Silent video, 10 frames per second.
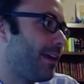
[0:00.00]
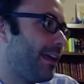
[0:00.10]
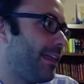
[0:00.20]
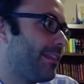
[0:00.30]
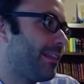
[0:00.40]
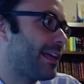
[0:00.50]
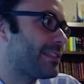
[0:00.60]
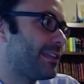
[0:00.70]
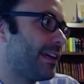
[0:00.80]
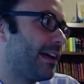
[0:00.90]
In the
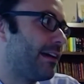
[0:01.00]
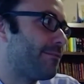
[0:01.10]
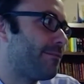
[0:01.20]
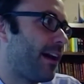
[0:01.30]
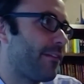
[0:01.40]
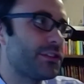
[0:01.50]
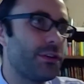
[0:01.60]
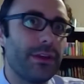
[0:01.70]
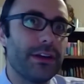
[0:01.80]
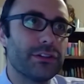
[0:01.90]
last 5 or
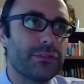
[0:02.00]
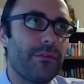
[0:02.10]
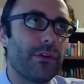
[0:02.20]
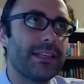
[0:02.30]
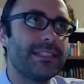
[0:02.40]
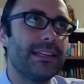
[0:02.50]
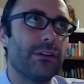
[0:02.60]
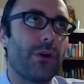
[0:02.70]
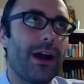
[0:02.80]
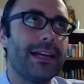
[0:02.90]
so years, we've really seen a
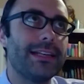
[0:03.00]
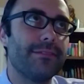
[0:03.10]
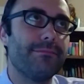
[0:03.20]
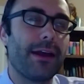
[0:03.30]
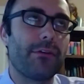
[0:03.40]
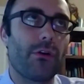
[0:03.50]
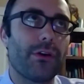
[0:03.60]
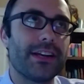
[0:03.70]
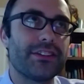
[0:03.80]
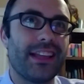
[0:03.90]
rise in
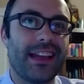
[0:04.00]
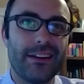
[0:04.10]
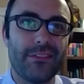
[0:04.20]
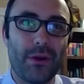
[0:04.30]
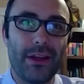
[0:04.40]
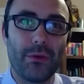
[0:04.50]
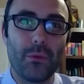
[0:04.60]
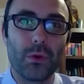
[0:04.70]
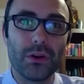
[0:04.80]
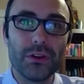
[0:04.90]
micro-credentialing kind of around the
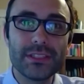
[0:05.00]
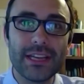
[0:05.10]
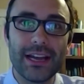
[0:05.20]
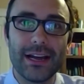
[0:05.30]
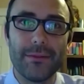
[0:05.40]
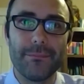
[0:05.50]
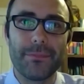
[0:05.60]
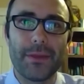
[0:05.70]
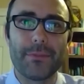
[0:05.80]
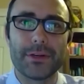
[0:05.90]
world,
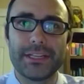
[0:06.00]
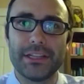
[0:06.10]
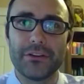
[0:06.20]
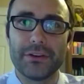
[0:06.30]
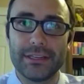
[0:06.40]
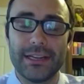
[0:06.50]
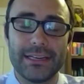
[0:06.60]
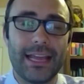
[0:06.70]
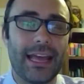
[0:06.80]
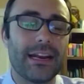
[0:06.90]
in particular
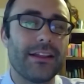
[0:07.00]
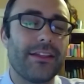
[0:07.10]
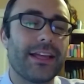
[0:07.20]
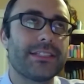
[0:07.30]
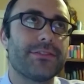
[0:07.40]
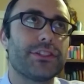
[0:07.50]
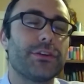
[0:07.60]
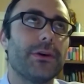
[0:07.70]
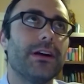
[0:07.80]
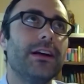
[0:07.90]
in Canada, that's for
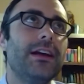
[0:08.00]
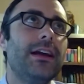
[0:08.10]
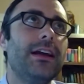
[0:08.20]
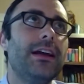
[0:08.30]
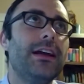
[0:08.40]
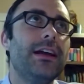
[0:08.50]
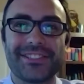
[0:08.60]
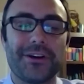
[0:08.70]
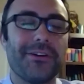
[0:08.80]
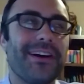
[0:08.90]
sure. I think as
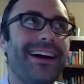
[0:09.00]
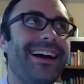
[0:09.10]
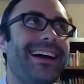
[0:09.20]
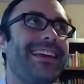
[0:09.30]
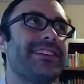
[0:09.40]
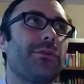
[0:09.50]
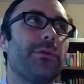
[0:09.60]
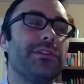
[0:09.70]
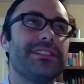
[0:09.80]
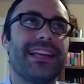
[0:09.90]
our
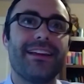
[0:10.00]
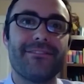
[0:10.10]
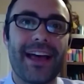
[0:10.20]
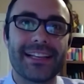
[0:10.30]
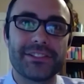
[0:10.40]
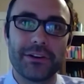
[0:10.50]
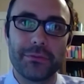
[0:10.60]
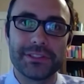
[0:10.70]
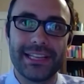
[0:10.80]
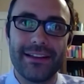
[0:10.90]
world is getting faster and
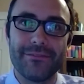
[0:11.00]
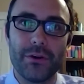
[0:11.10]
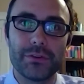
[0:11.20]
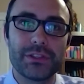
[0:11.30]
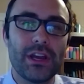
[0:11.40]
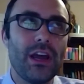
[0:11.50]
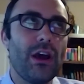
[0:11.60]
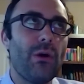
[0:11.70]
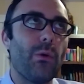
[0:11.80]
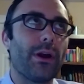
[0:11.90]
we're seeing folks
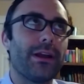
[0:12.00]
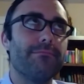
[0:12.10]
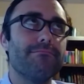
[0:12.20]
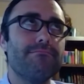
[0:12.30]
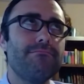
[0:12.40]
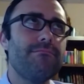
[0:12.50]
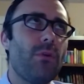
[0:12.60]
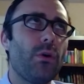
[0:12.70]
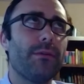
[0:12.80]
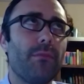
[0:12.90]
work in
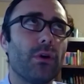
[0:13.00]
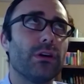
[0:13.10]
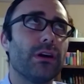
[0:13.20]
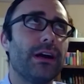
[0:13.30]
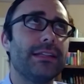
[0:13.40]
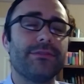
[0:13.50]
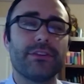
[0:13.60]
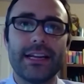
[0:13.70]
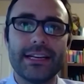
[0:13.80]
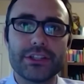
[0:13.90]
more and more
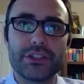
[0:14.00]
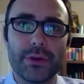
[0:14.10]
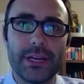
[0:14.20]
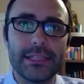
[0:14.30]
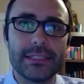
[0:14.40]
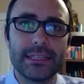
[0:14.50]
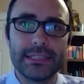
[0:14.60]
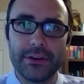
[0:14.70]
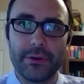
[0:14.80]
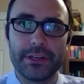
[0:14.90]
different industries and
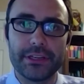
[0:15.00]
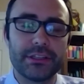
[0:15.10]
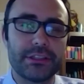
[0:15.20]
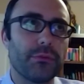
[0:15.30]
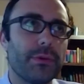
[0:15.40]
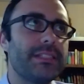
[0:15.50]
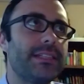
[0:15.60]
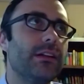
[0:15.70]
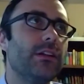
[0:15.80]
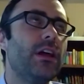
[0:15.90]
continuing to
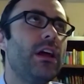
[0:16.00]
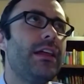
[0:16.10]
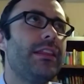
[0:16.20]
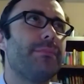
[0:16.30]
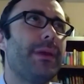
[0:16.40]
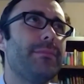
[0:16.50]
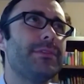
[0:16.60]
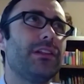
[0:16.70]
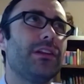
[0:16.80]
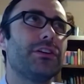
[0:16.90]
reskill, there becomes
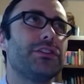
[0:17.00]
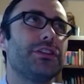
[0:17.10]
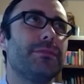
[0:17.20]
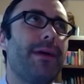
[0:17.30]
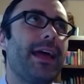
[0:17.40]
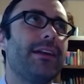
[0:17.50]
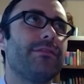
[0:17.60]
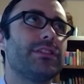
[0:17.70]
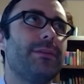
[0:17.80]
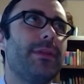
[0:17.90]
a larger demand
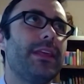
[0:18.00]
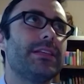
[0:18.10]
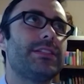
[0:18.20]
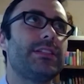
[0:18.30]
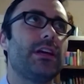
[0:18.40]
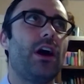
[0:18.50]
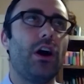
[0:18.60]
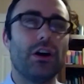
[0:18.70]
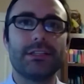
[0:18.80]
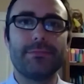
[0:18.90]
for some of this
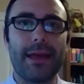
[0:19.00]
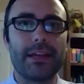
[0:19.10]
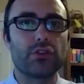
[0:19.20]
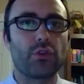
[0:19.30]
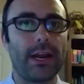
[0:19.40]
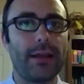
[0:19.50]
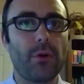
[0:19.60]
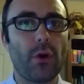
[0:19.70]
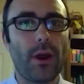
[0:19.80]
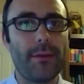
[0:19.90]
on-demand training
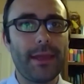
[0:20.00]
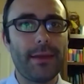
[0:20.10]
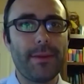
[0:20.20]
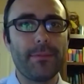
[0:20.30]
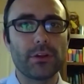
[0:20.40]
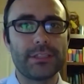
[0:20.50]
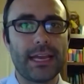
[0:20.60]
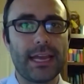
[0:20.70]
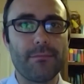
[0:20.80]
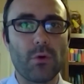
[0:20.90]
programming, and people are
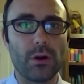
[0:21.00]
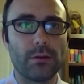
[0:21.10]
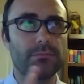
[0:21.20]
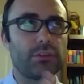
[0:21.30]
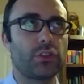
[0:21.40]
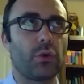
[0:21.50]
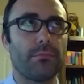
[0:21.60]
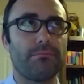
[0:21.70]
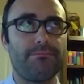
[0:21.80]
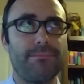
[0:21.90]
taking more
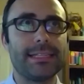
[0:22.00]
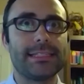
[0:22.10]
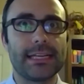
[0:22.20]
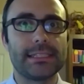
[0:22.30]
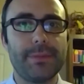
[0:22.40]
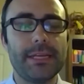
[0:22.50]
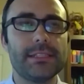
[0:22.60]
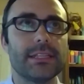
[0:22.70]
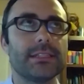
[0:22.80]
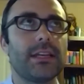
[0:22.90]
short bite-sized
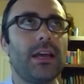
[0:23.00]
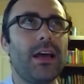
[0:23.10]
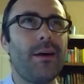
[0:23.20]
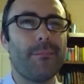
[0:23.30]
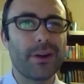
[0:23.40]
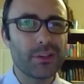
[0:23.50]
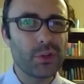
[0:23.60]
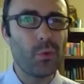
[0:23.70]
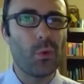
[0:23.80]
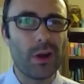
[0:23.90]
pieces, but also
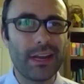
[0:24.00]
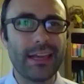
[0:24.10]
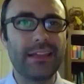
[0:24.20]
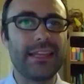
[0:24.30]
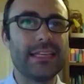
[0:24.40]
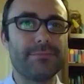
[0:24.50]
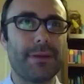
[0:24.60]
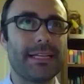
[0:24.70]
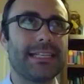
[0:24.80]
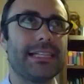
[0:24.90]
wanting these
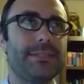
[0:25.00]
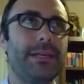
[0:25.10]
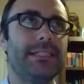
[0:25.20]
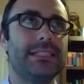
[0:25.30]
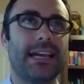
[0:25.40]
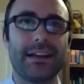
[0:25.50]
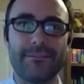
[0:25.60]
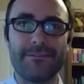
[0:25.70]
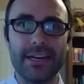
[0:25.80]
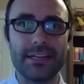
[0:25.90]
bite-sized pieces to kind
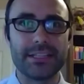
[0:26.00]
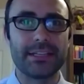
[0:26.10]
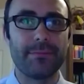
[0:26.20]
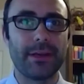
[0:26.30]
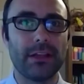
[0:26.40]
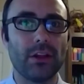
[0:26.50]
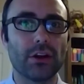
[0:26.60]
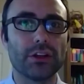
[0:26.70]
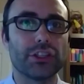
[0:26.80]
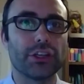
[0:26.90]
of fit into something
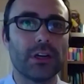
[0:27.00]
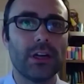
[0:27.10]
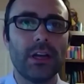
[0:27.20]
larger.